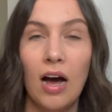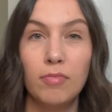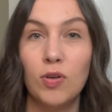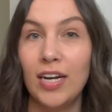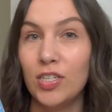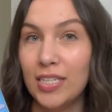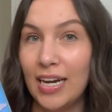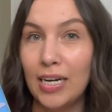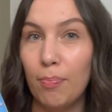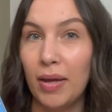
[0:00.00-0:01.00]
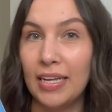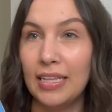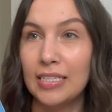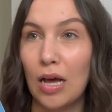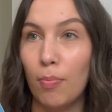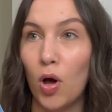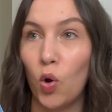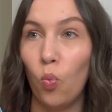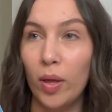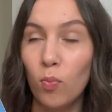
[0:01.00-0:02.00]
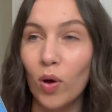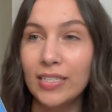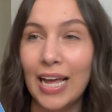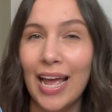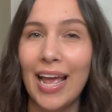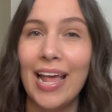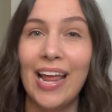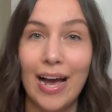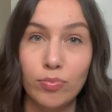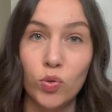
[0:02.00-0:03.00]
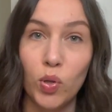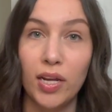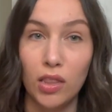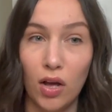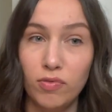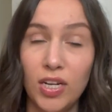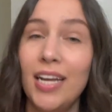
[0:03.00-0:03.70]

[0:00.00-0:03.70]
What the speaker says: So I just ended up picking this up on a whim one day and absolutely loved it.